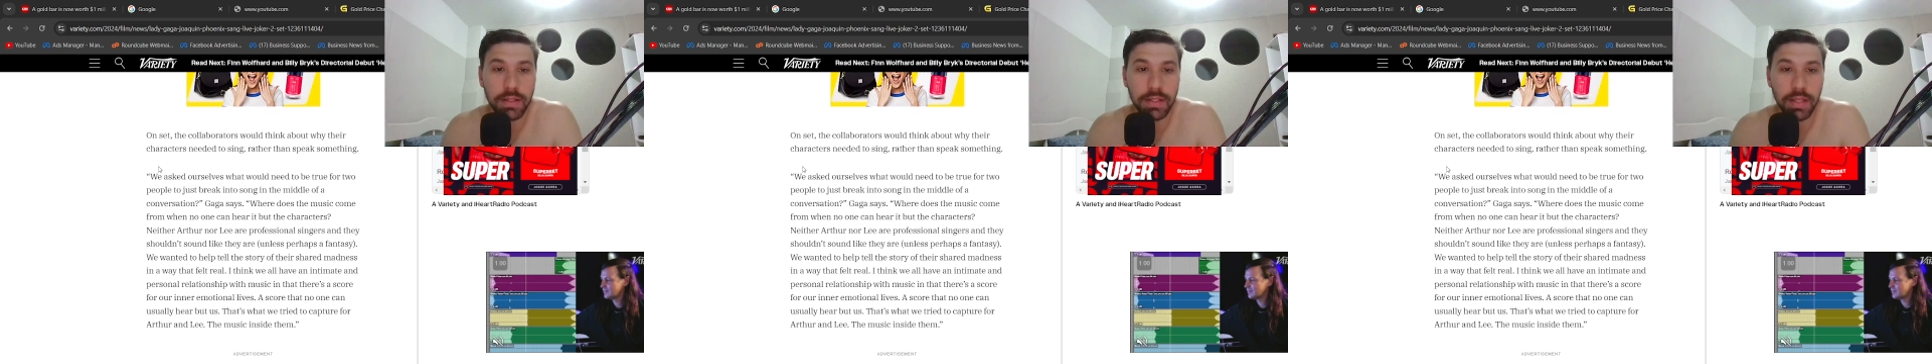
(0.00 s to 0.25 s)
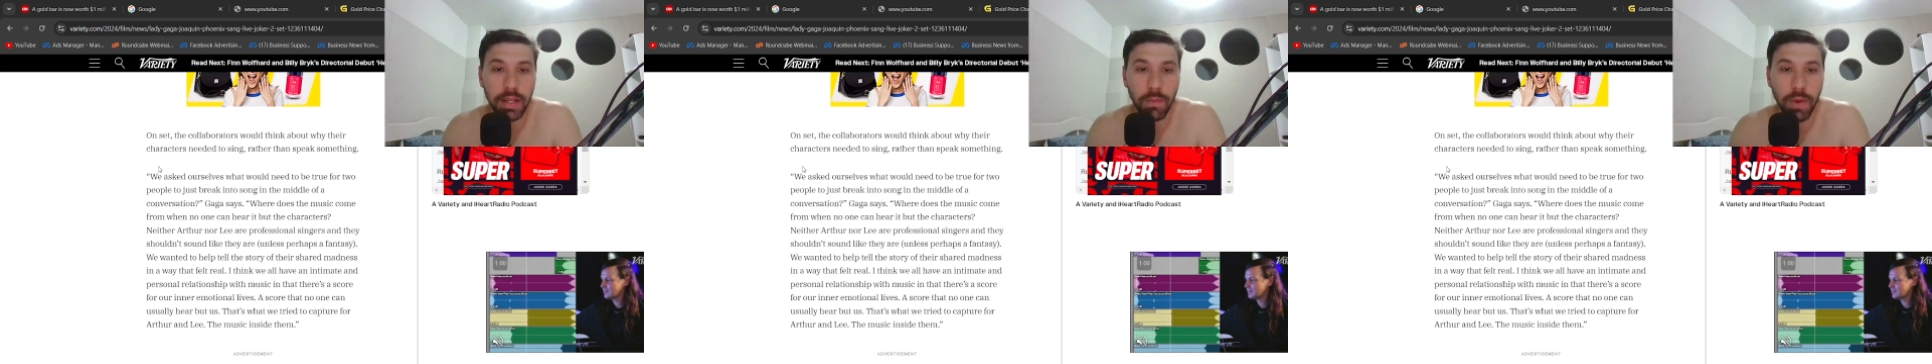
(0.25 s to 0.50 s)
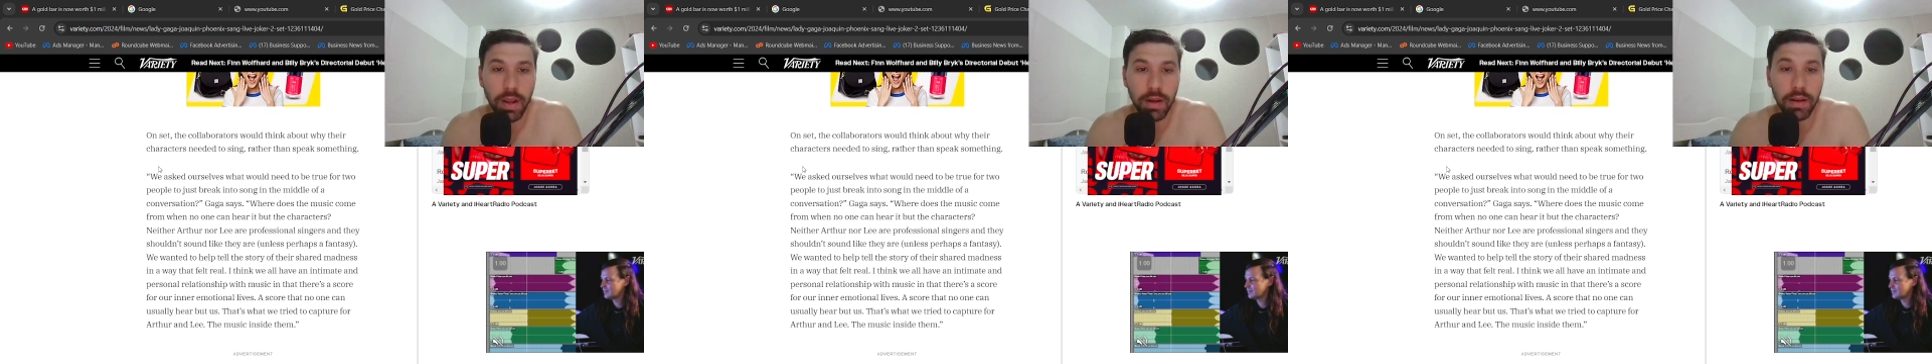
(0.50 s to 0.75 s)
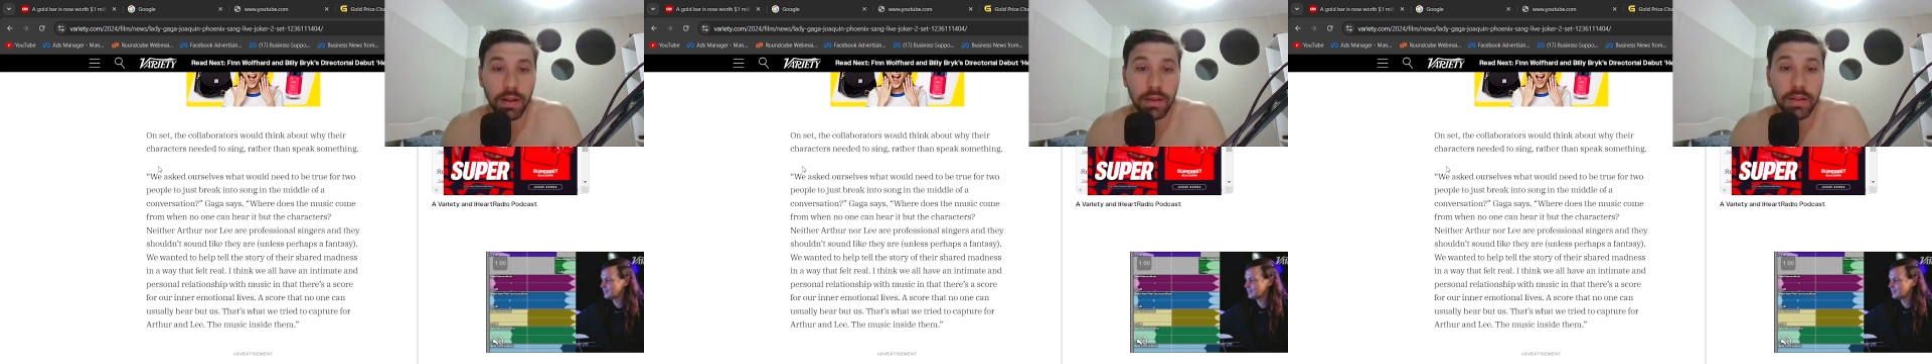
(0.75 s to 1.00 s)
sing
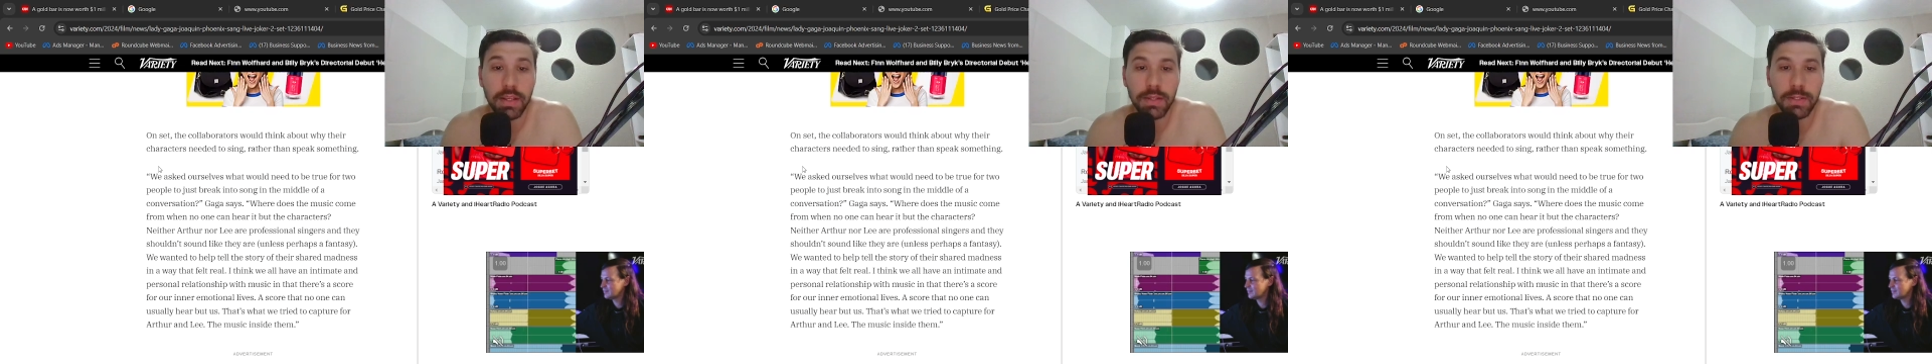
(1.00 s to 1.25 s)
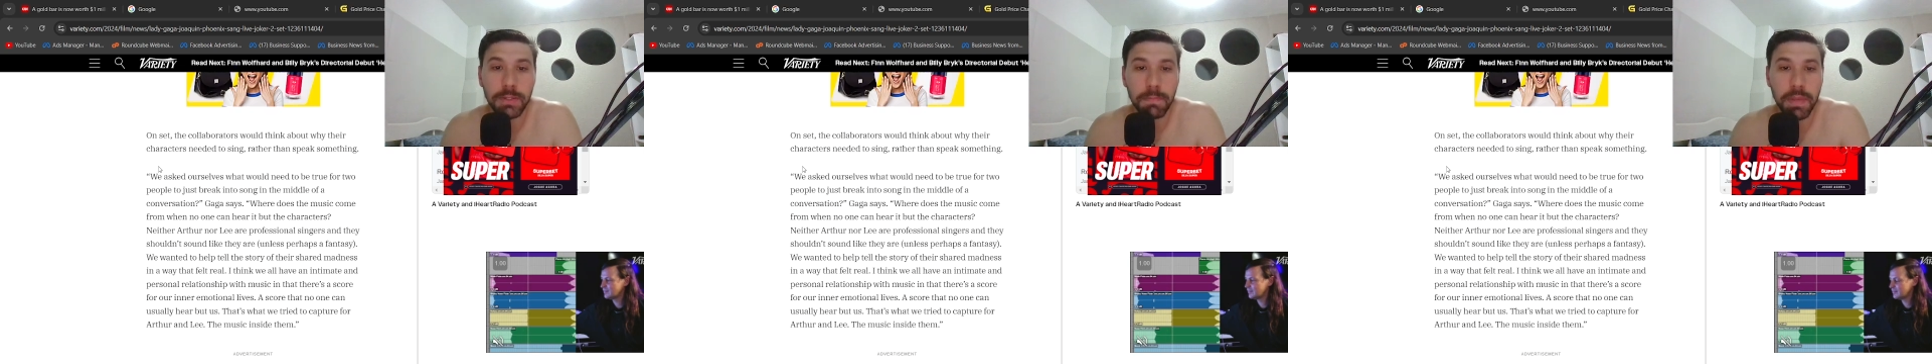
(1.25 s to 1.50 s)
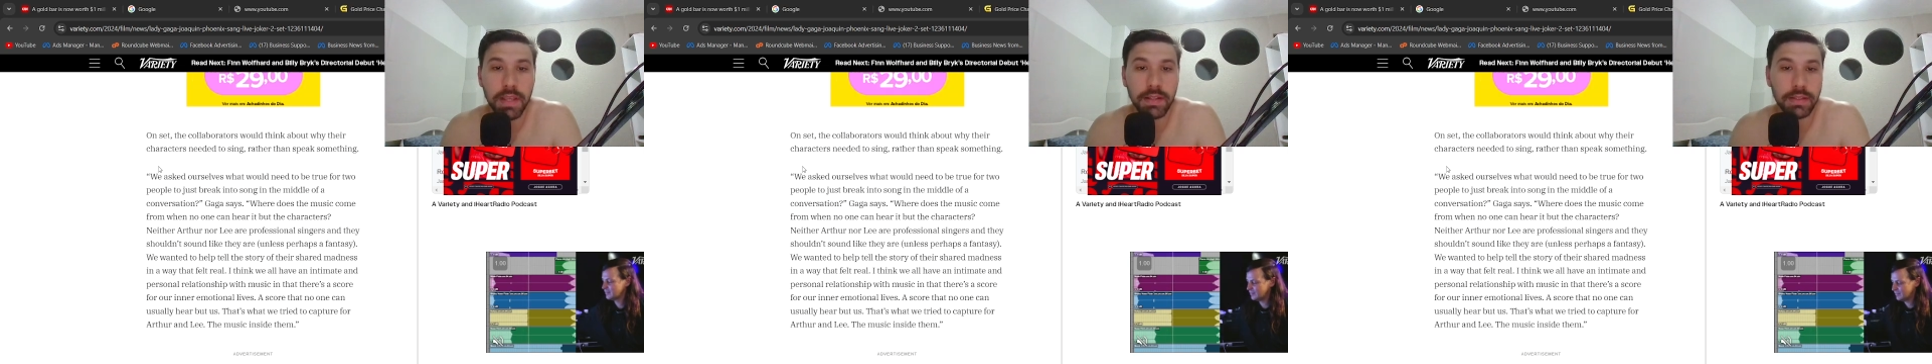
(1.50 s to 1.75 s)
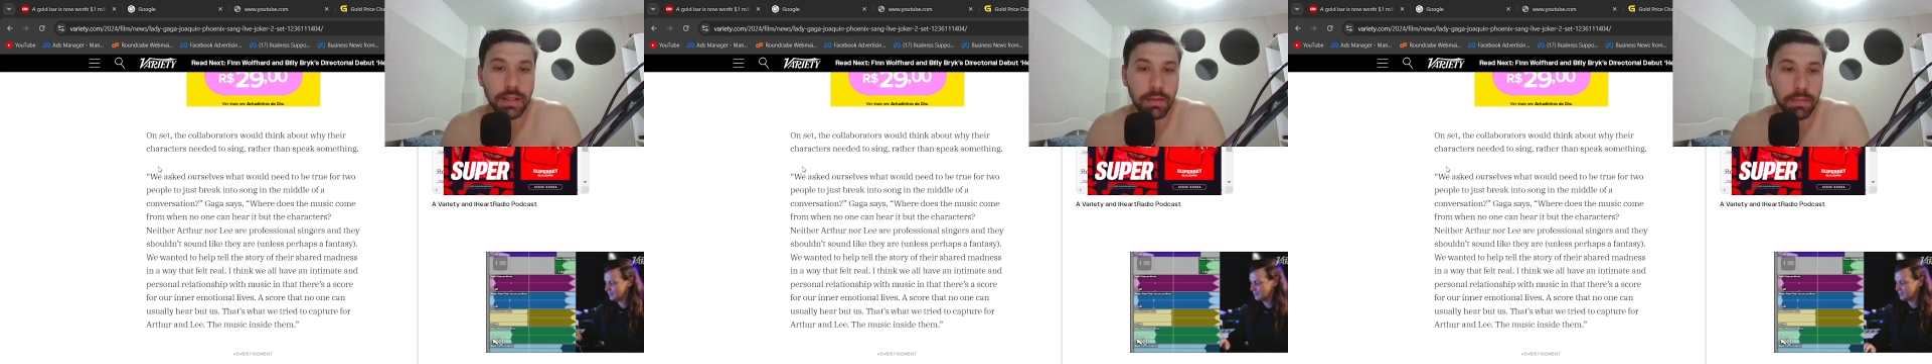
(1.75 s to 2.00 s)
rather than speak
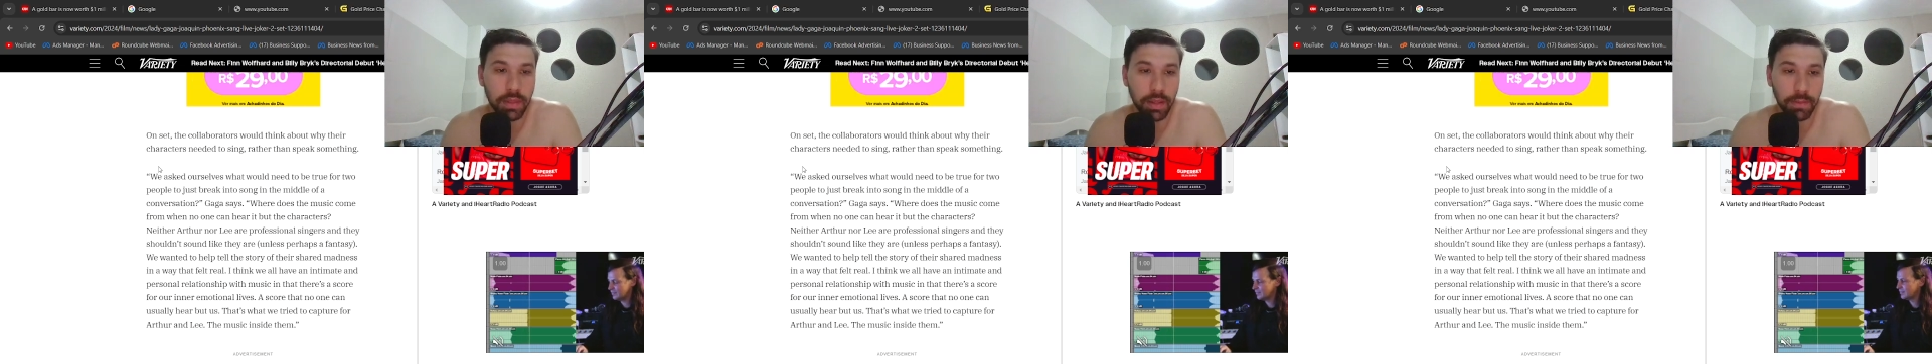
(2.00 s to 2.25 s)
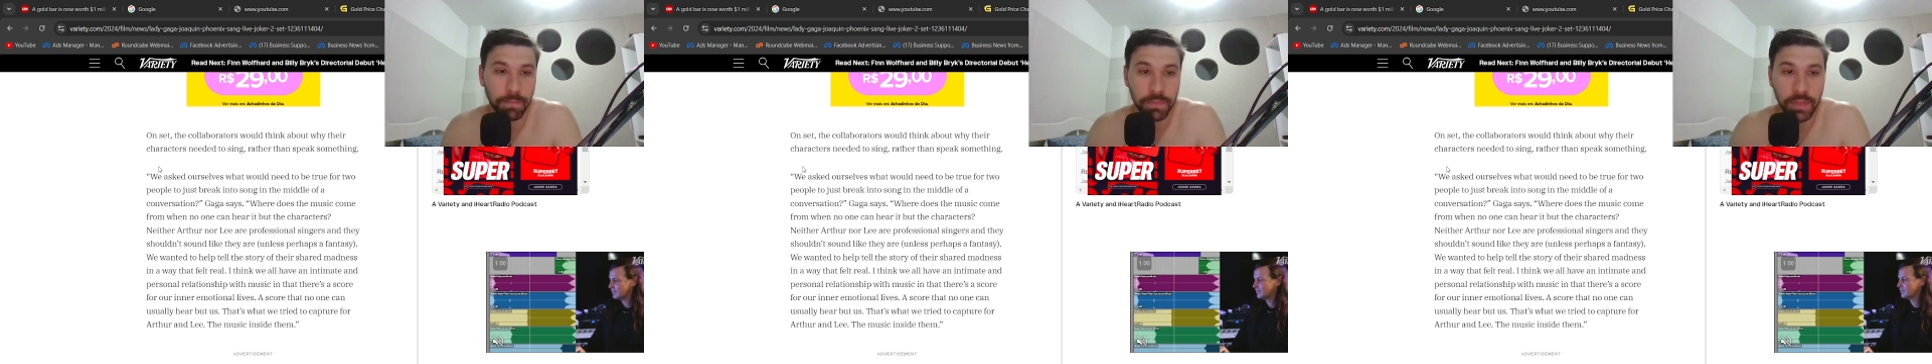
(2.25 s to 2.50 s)
something.